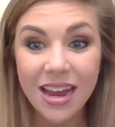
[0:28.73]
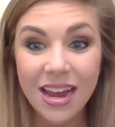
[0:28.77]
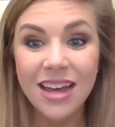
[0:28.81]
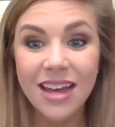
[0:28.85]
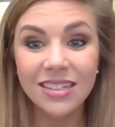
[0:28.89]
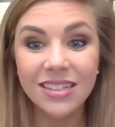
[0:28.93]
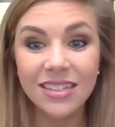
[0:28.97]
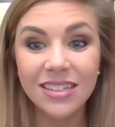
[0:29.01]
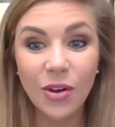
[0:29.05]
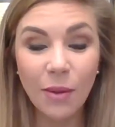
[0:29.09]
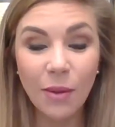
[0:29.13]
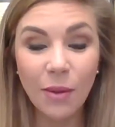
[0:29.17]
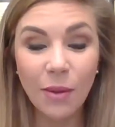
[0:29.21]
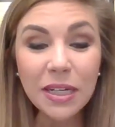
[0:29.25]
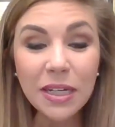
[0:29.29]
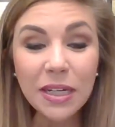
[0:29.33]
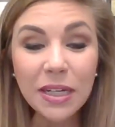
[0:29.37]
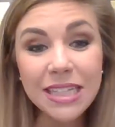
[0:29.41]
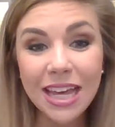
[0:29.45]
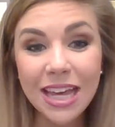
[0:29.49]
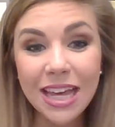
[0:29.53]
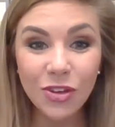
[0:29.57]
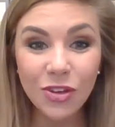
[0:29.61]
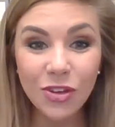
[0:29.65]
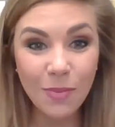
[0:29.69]
So I'm going to
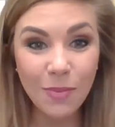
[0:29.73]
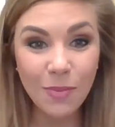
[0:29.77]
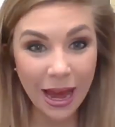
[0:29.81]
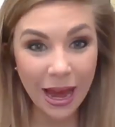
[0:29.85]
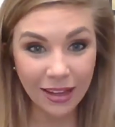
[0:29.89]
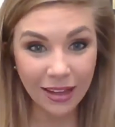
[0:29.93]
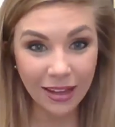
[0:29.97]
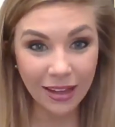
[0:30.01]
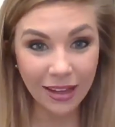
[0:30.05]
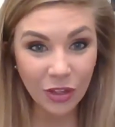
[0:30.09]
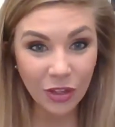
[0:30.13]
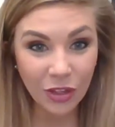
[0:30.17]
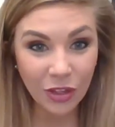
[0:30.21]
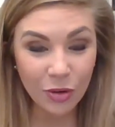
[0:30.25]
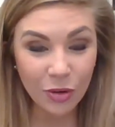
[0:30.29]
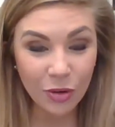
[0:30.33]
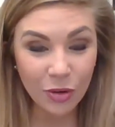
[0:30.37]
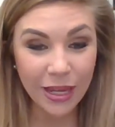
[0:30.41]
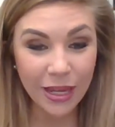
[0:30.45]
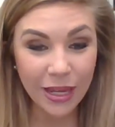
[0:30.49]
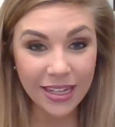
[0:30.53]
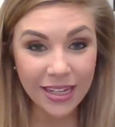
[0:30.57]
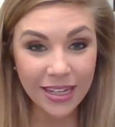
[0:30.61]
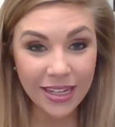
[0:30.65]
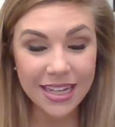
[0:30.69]
take you back a little
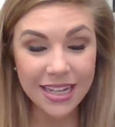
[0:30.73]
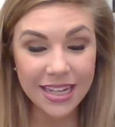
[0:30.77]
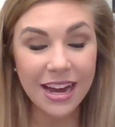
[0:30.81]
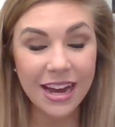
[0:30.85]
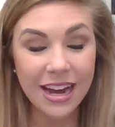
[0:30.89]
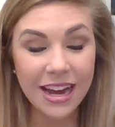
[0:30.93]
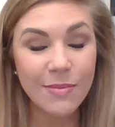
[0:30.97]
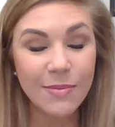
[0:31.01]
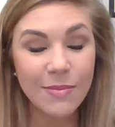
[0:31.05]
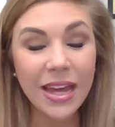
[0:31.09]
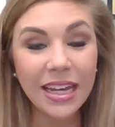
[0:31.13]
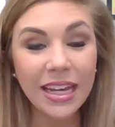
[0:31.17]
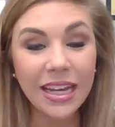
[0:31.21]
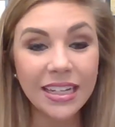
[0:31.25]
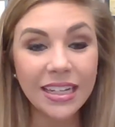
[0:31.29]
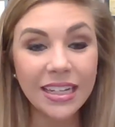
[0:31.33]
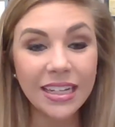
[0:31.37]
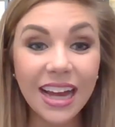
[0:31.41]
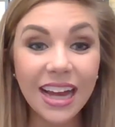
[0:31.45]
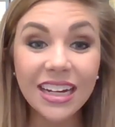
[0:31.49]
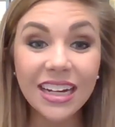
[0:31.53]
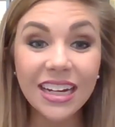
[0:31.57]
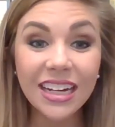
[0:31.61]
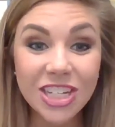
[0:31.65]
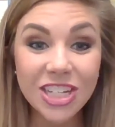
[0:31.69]
bit and
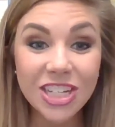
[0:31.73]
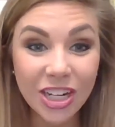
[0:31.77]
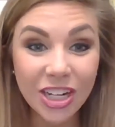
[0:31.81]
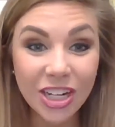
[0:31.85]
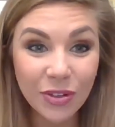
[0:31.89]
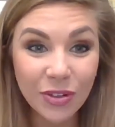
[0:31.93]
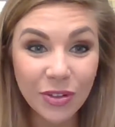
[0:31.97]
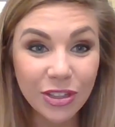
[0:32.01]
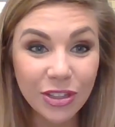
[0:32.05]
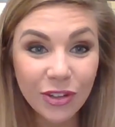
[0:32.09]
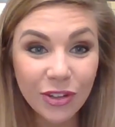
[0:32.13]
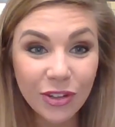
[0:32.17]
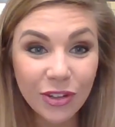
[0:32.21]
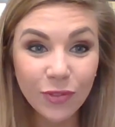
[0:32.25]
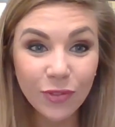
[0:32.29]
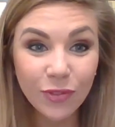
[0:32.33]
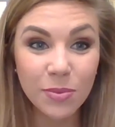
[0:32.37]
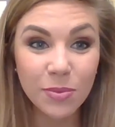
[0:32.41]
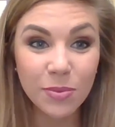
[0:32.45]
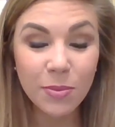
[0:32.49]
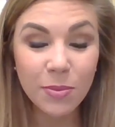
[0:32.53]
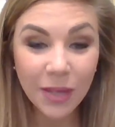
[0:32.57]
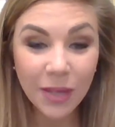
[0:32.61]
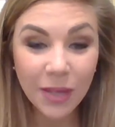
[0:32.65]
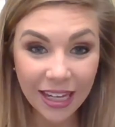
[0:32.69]
kind of share with you from
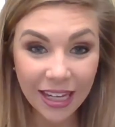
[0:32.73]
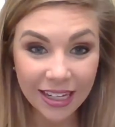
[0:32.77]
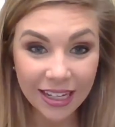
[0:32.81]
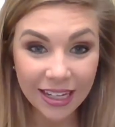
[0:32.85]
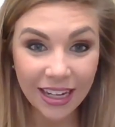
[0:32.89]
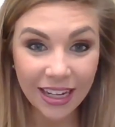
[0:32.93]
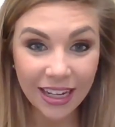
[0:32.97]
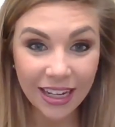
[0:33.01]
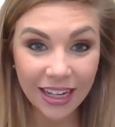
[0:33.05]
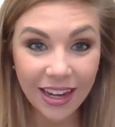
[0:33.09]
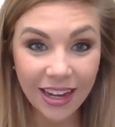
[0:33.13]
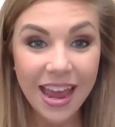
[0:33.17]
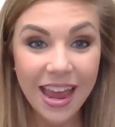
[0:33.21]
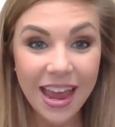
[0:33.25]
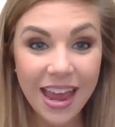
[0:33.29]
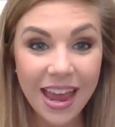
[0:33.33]
the beginning.